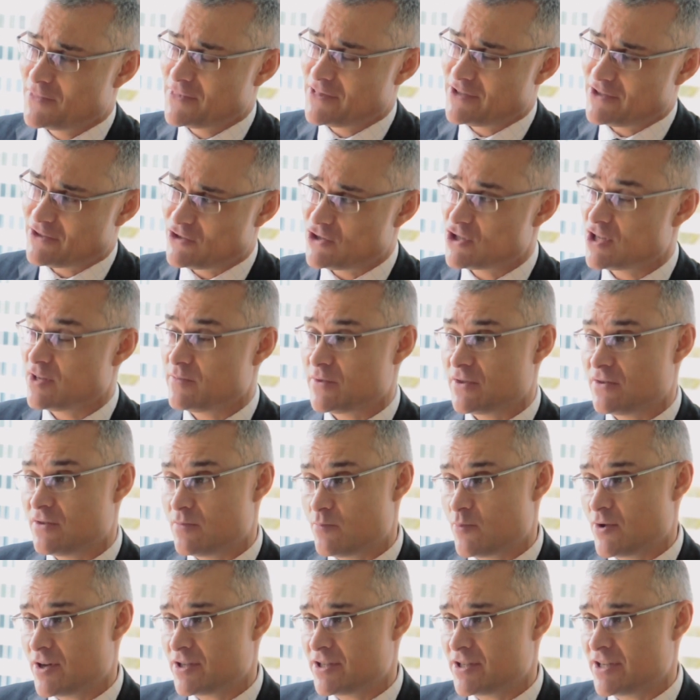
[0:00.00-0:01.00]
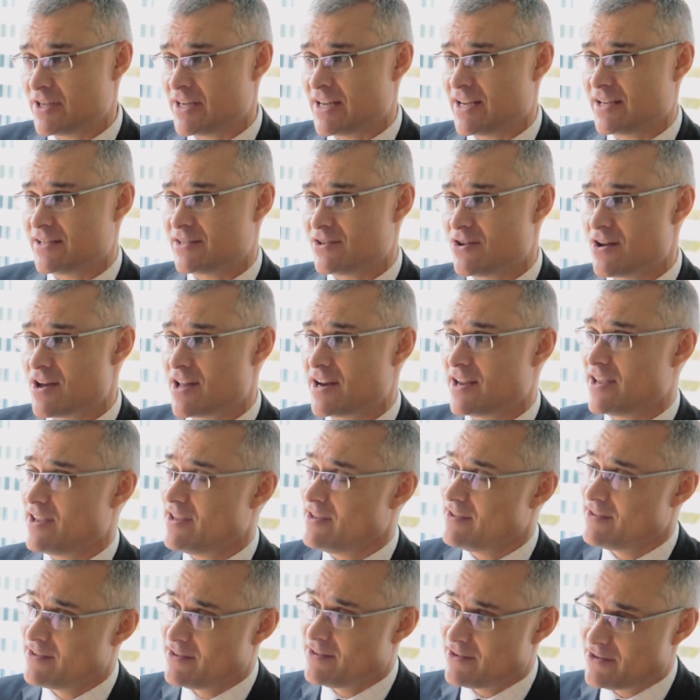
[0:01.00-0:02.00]
In terms of depression and
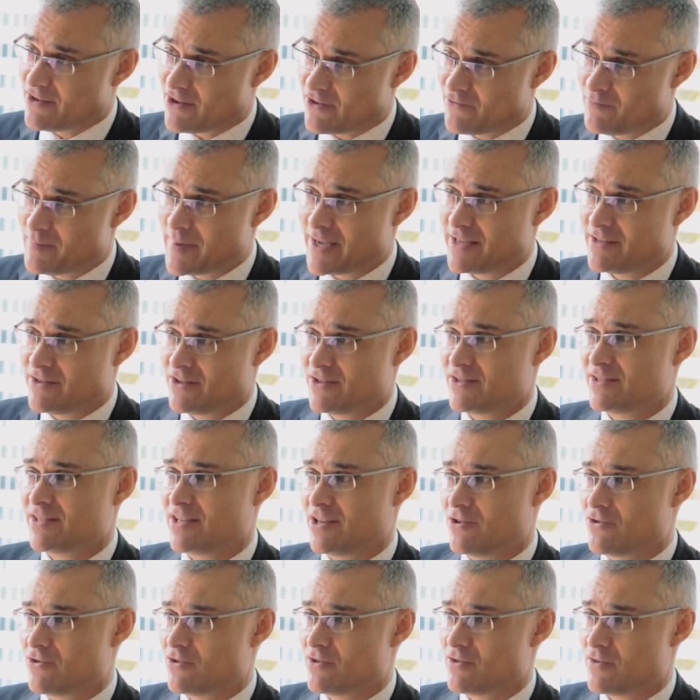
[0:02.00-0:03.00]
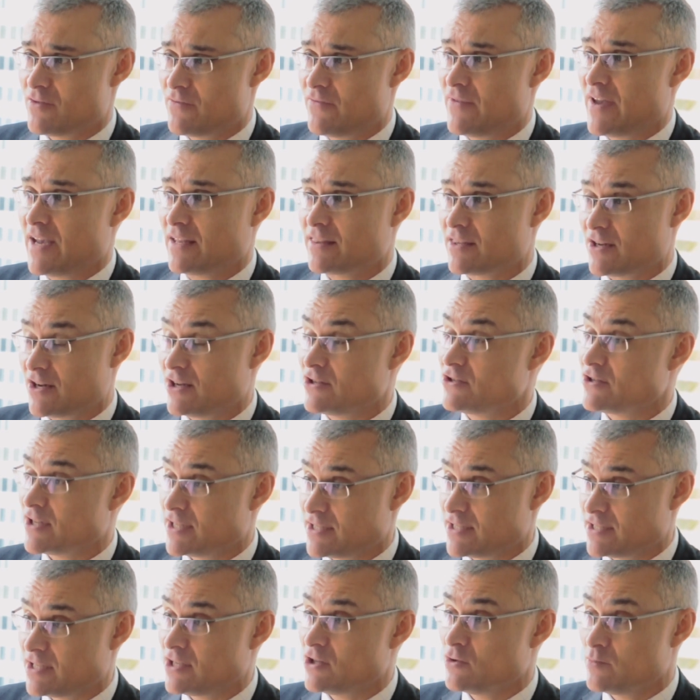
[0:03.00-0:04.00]
anxiety, I've made no secret of the fact that I
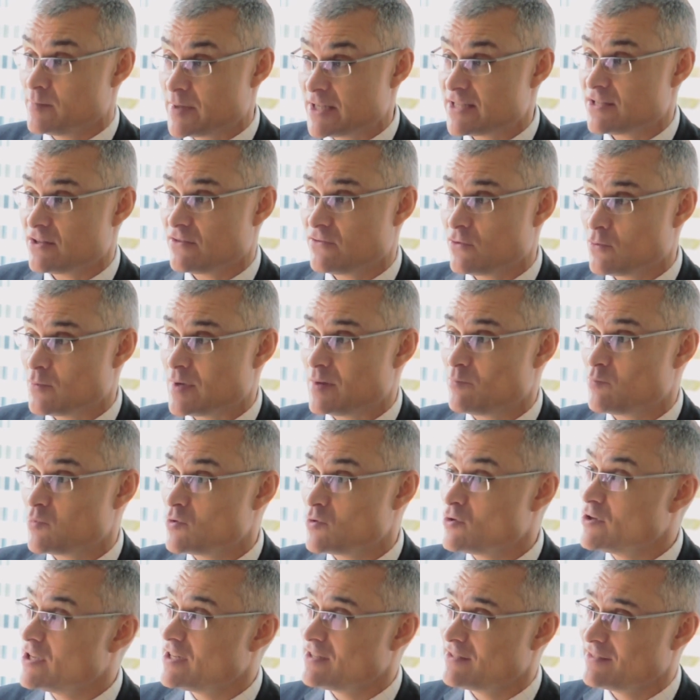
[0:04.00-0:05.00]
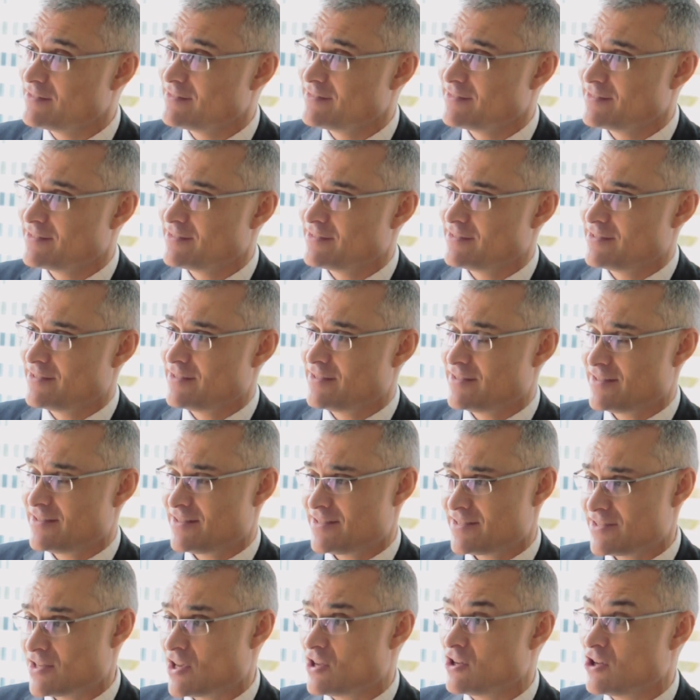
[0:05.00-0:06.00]
tried to kill myself at one point.
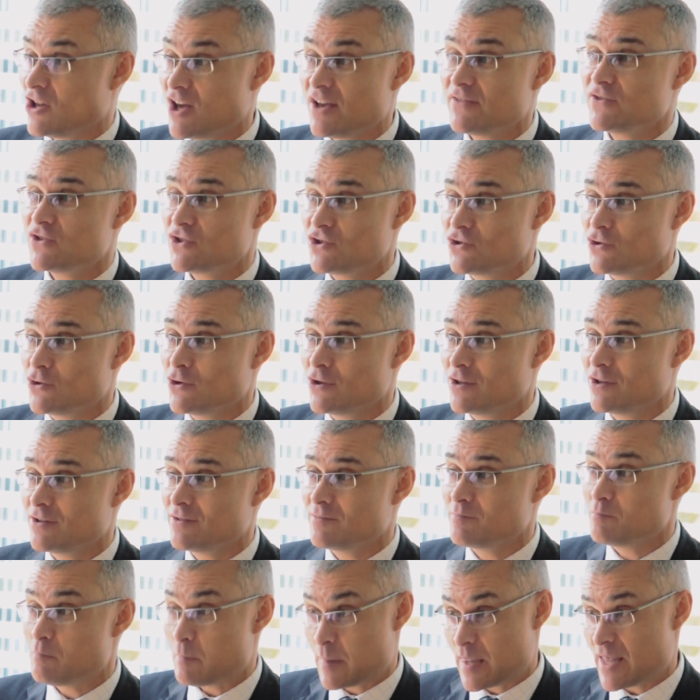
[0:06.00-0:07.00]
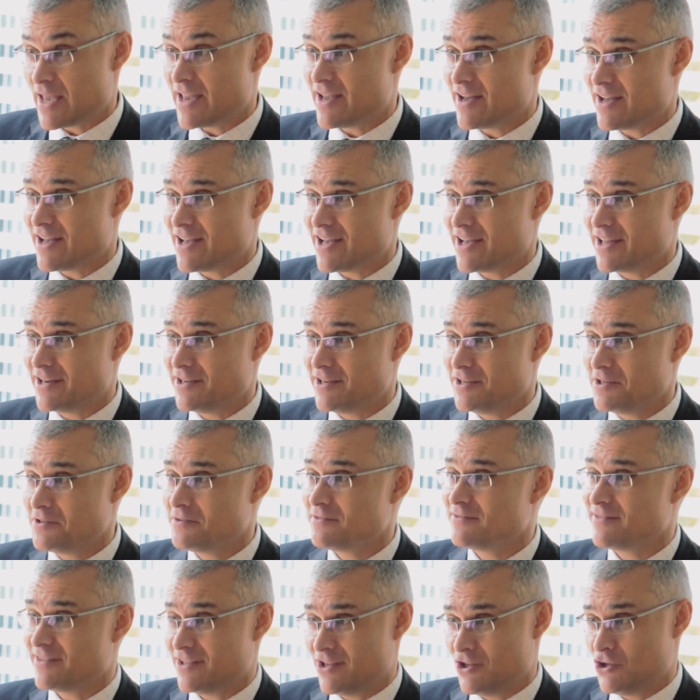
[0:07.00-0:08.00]
So life's short, play hard,
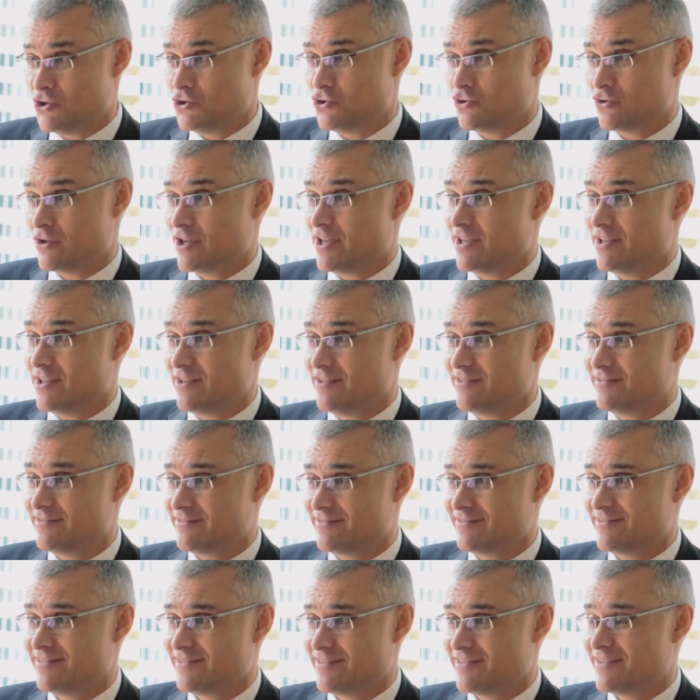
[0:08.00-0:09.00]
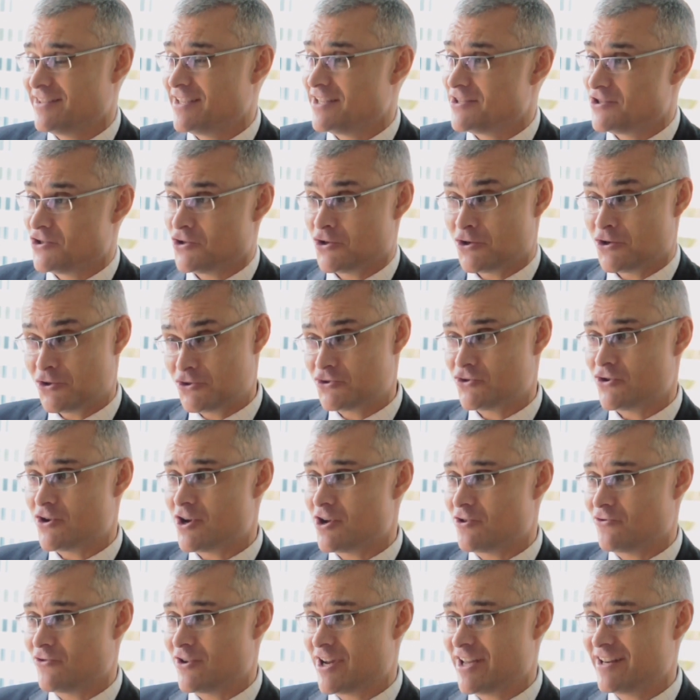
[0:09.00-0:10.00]
enjoy it. It's not a
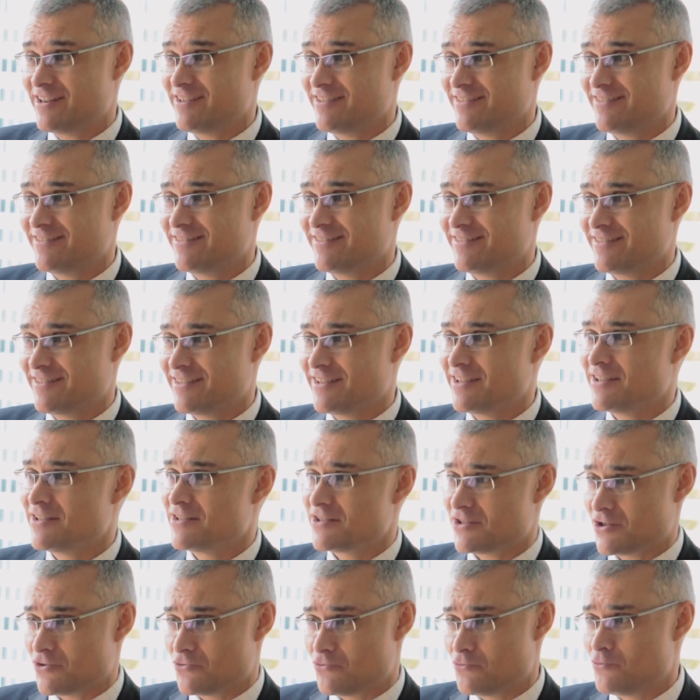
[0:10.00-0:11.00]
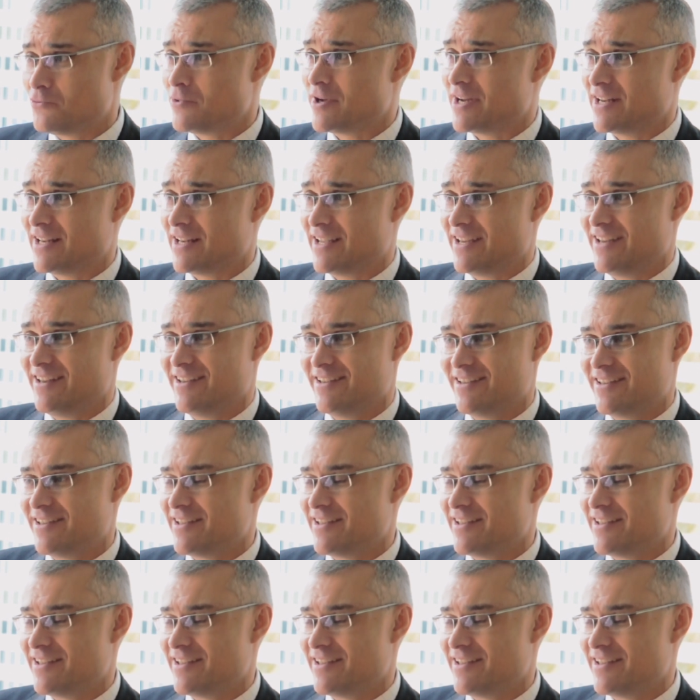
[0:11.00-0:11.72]
trial run, so really,